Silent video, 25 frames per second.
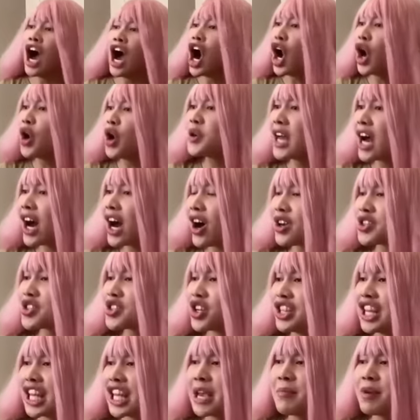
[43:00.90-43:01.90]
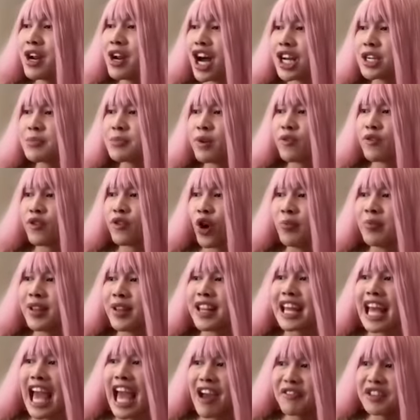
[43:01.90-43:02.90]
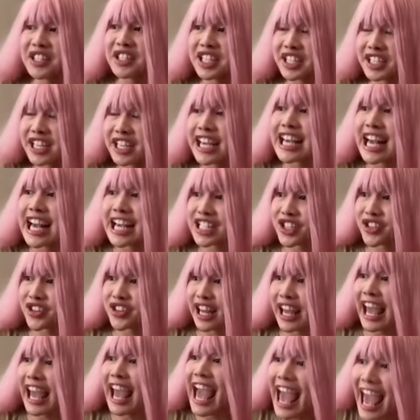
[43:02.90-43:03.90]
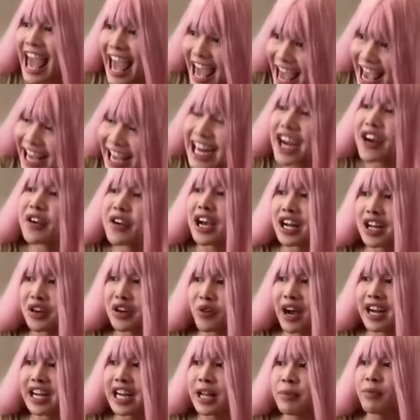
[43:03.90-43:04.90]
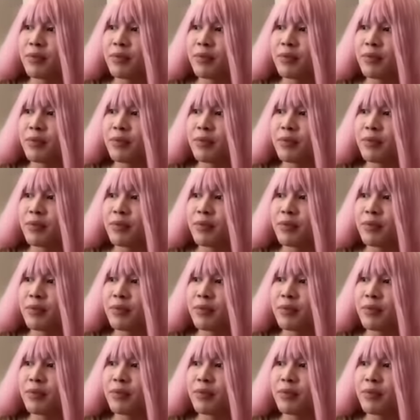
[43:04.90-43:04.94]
Oh yeah, also Nicki Minaj performed in the cafeteria yesterday and Ariana Grande